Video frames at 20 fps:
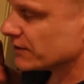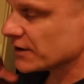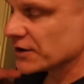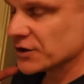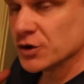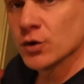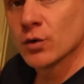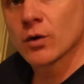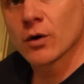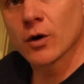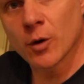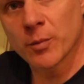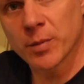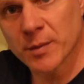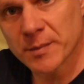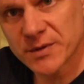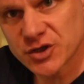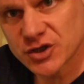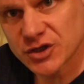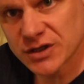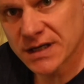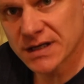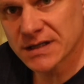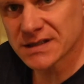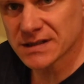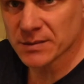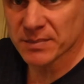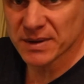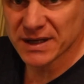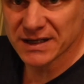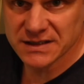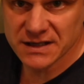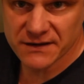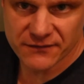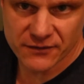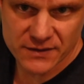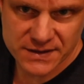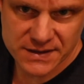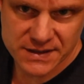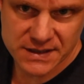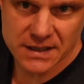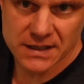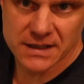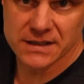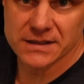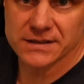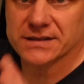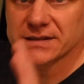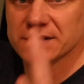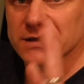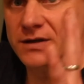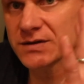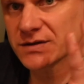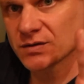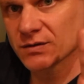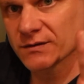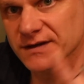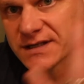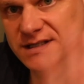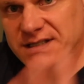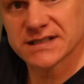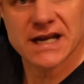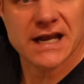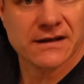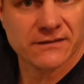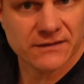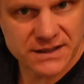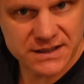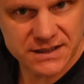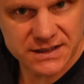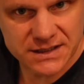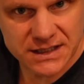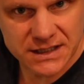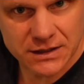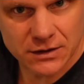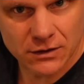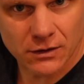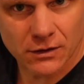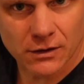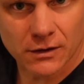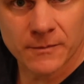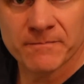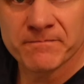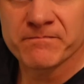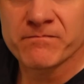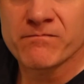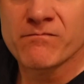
the newer Opal machines, the big difference is, sort of the stainless steel